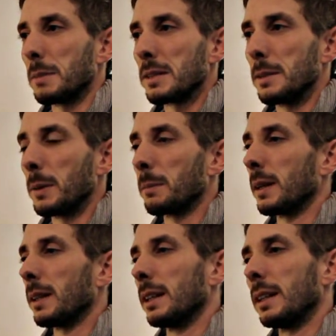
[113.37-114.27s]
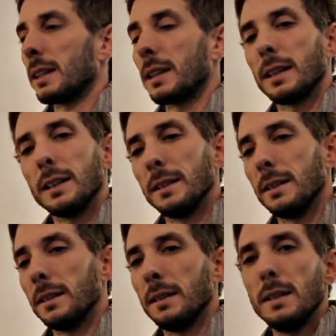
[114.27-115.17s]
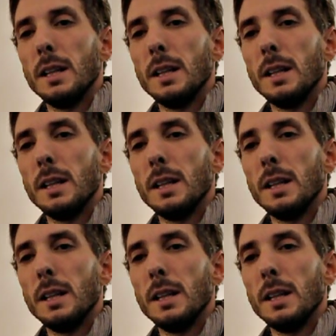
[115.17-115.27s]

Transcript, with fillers: my sleeping bag, uh,